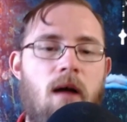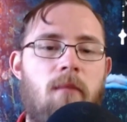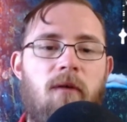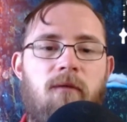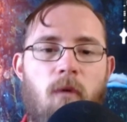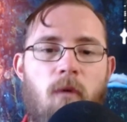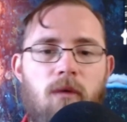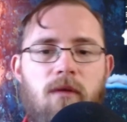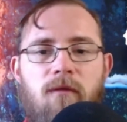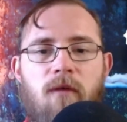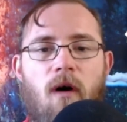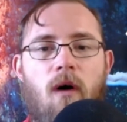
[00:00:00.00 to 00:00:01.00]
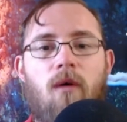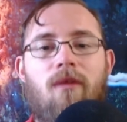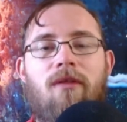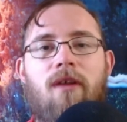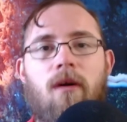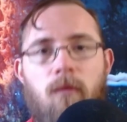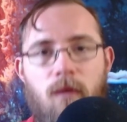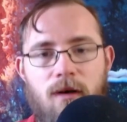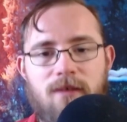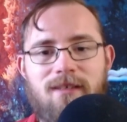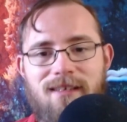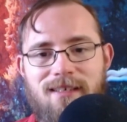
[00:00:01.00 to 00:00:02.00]
Before the fall, there
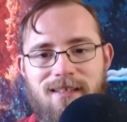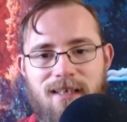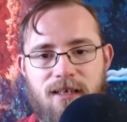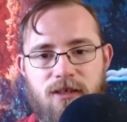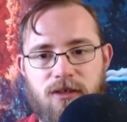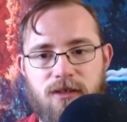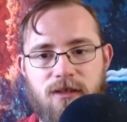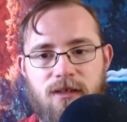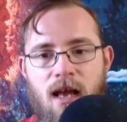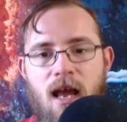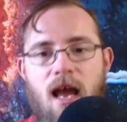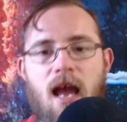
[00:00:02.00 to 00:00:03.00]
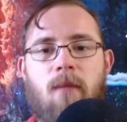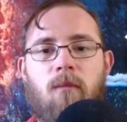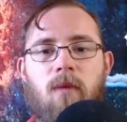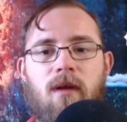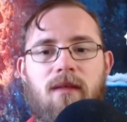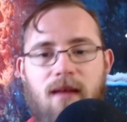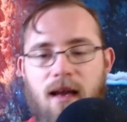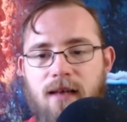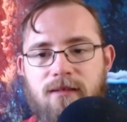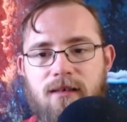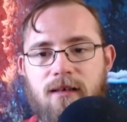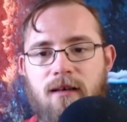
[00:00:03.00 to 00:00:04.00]
was distinctions. And with the
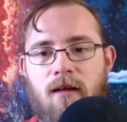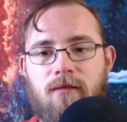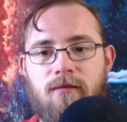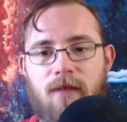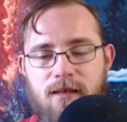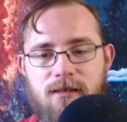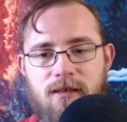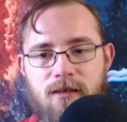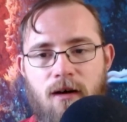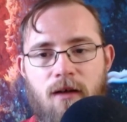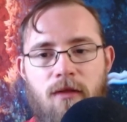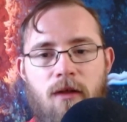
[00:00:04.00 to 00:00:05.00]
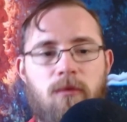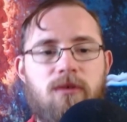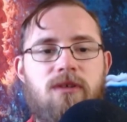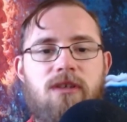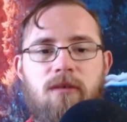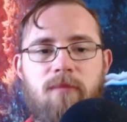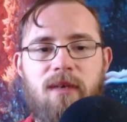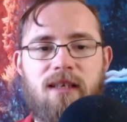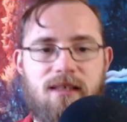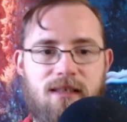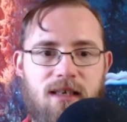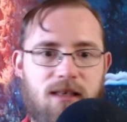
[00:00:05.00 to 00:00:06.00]
eschaton, there will still be
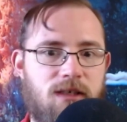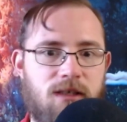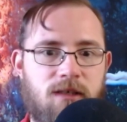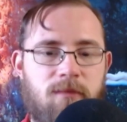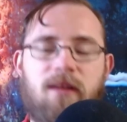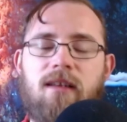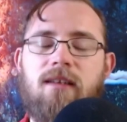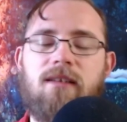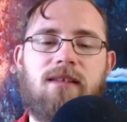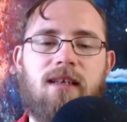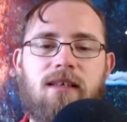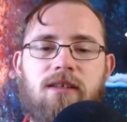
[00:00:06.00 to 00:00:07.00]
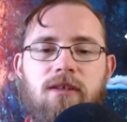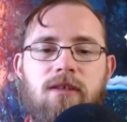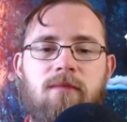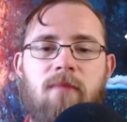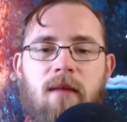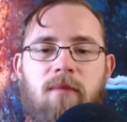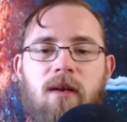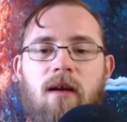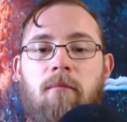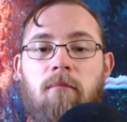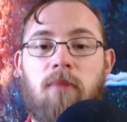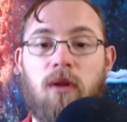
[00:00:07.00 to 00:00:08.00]
distinctions. But the distinctions may
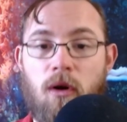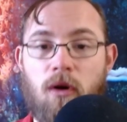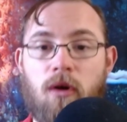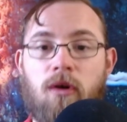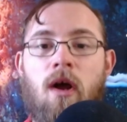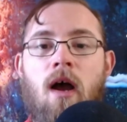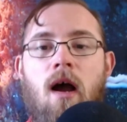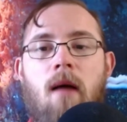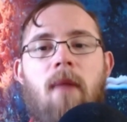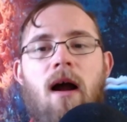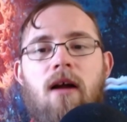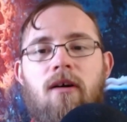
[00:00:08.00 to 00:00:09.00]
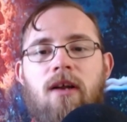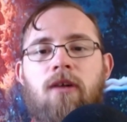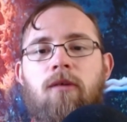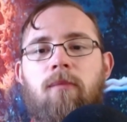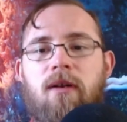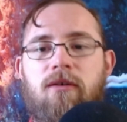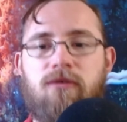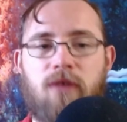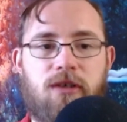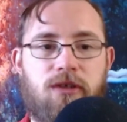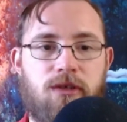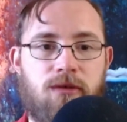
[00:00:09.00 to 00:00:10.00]
become blurred by our
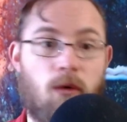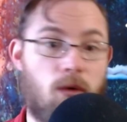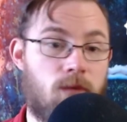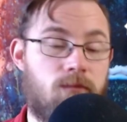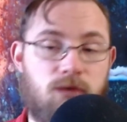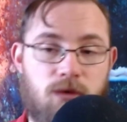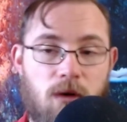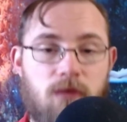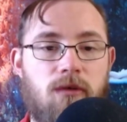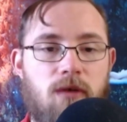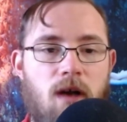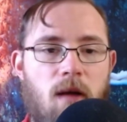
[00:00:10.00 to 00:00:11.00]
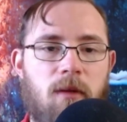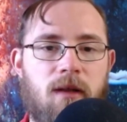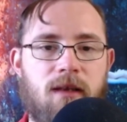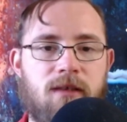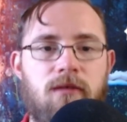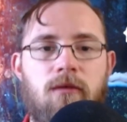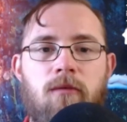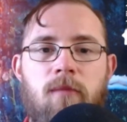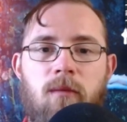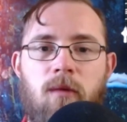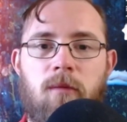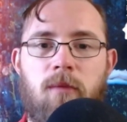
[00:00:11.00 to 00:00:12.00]
interpenetration, or structural coupling, as
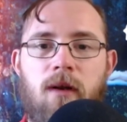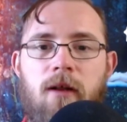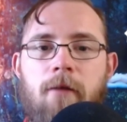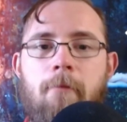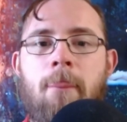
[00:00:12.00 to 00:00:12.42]
Luhmann would put it.